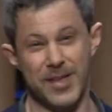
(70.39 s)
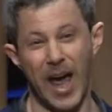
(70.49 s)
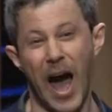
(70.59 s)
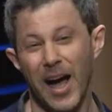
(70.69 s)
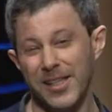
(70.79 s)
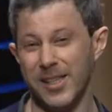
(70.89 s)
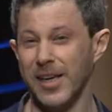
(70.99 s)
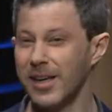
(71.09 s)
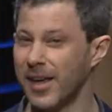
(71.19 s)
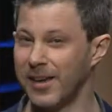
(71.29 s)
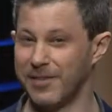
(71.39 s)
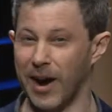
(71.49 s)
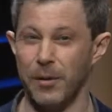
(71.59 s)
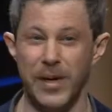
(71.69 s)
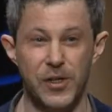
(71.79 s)
toxic
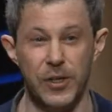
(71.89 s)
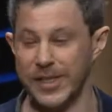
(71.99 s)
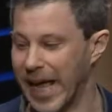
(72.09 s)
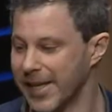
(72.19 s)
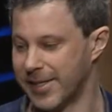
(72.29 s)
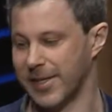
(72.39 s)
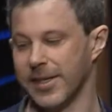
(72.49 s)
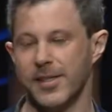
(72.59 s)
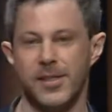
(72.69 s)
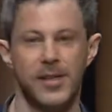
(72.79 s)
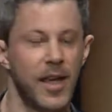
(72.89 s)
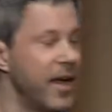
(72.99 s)
environmental nastiness.